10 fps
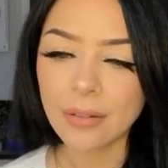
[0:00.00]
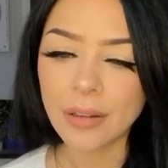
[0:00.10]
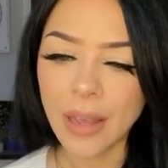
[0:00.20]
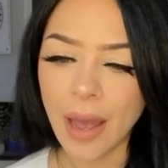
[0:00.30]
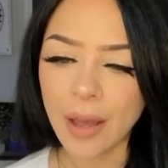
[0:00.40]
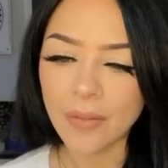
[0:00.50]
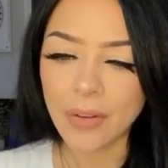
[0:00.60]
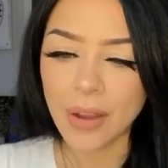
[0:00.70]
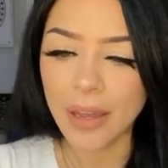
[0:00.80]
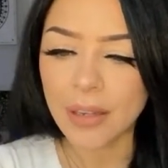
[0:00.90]
Yeah,
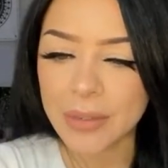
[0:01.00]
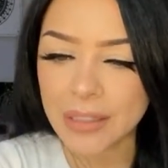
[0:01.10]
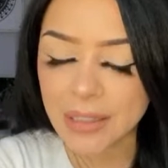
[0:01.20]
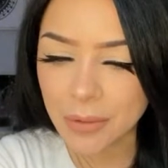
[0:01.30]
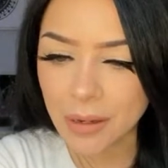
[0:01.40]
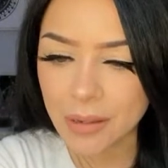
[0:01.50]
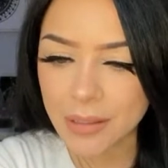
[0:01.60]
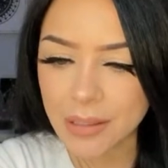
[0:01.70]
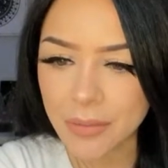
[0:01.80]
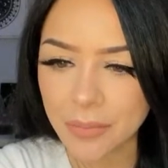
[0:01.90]
okay, let me see what
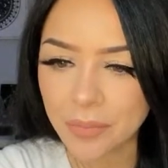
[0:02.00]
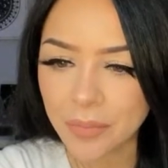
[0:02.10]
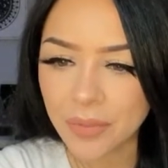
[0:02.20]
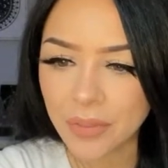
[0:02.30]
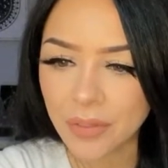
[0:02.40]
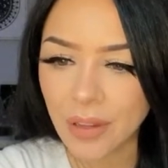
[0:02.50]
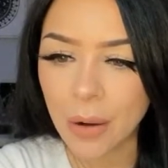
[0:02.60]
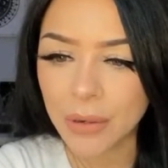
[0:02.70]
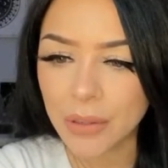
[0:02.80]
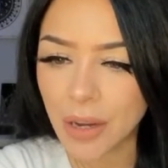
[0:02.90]
else. How
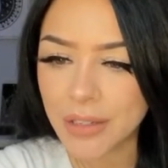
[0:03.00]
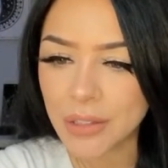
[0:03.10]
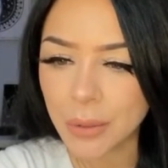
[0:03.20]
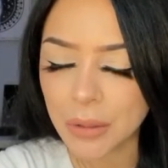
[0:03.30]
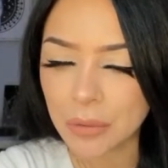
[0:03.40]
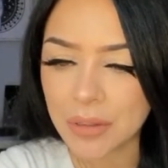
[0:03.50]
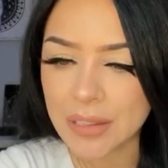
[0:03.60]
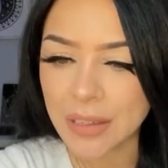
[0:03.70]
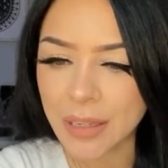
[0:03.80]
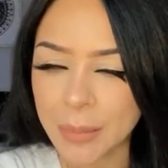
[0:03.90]
are you guys doing through
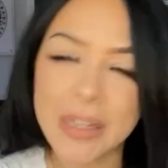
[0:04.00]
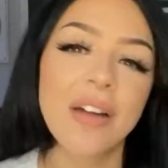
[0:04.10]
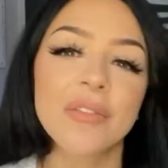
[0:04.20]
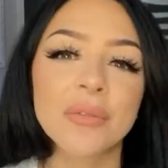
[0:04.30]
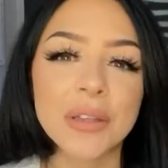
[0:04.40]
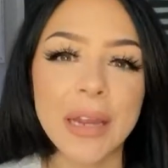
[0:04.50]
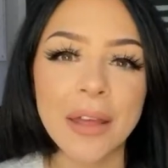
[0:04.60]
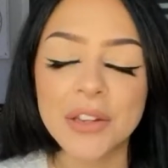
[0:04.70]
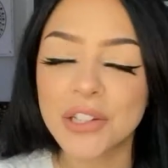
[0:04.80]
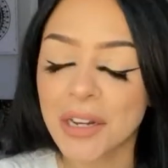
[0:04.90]
this eclipse? I haven't really
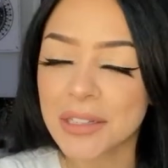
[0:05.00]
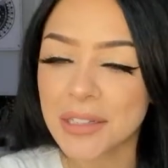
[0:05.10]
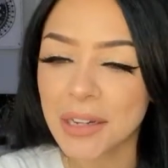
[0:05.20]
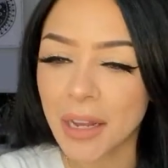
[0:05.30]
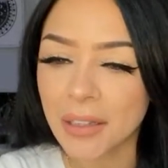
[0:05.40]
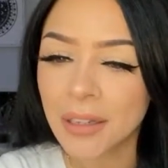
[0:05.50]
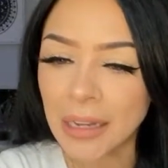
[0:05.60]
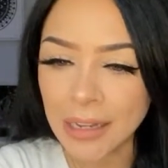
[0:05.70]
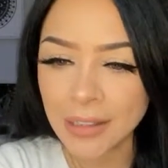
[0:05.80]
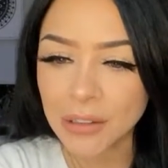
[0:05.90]
had the chance to kind of
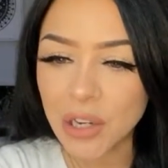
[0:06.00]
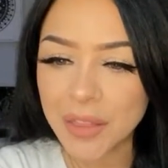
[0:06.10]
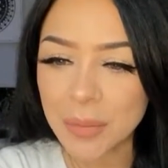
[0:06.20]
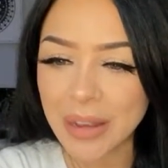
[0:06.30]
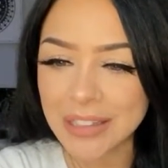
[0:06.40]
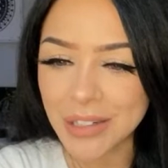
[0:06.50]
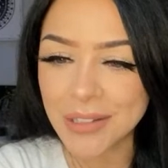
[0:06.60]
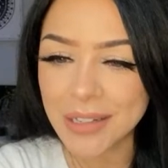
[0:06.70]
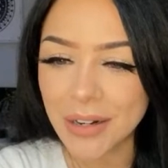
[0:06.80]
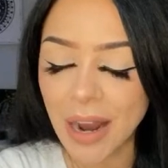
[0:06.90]
look at the
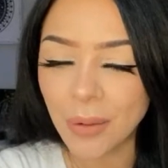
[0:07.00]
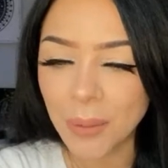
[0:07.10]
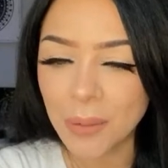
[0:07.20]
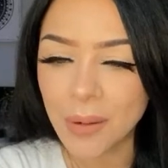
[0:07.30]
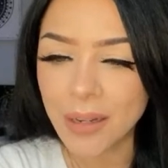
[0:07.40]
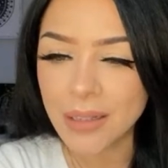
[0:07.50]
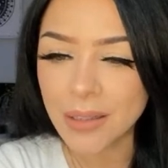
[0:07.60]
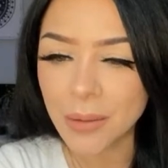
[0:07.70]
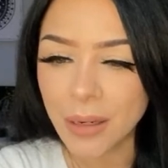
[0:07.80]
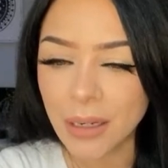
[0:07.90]
messages here. How are you guys
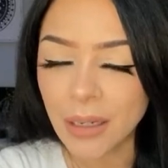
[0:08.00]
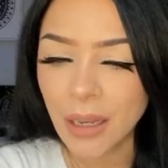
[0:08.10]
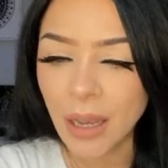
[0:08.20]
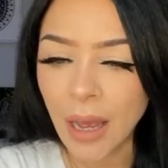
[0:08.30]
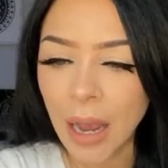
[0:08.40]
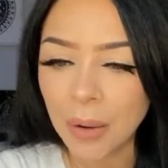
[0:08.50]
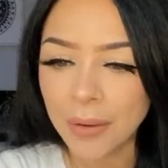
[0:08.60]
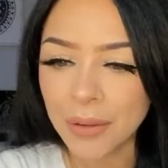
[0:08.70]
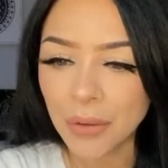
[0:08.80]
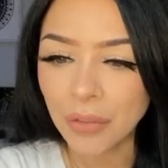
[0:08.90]
doing? How are
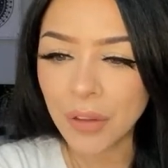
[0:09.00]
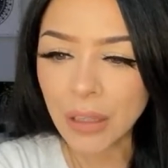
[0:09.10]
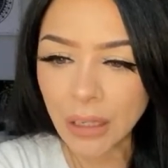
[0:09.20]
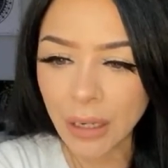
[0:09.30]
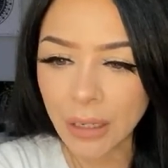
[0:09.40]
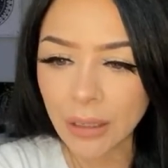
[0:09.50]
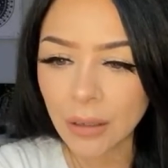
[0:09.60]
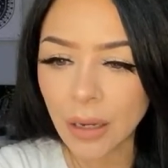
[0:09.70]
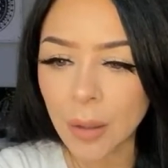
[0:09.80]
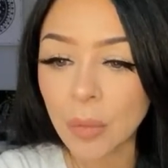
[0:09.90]
you feeling?
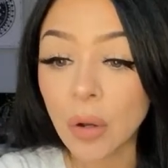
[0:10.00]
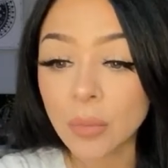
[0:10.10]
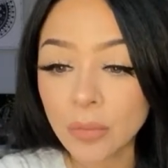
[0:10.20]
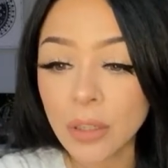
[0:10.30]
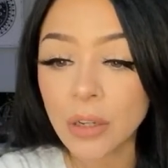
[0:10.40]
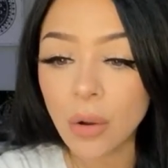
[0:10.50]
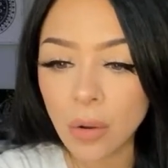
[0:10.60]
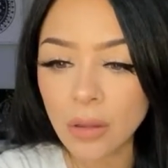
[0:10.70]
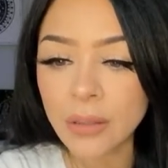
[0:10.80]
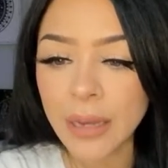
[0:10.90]
Oh,
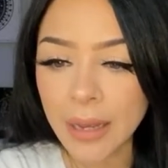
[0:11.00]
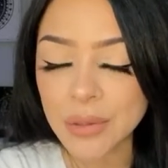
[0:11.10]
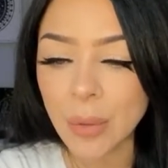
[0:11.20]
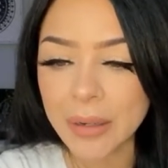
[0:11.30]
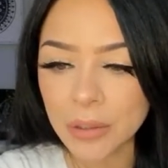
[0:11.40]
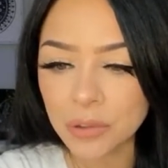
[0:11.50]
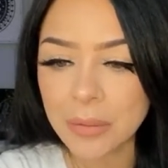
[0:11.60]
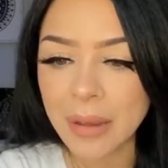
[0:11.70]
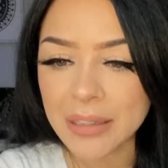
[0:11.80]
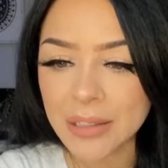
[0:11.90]
Nicole, yeah, so many
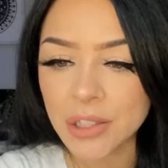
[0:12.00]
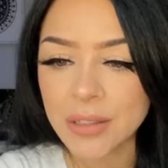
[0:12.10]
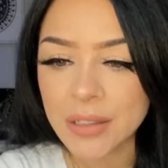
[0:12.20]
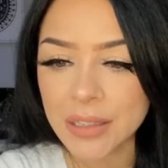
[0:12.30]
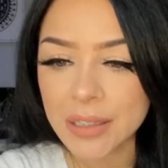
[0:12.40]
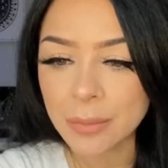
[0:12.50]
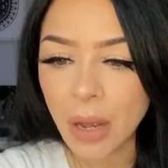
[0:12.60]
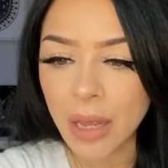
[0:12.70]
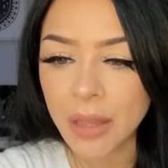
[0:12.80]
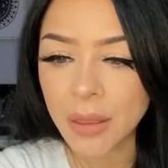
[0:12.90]
dream messages this
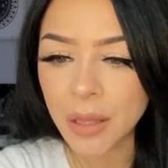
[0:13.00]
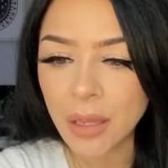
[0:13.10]
month.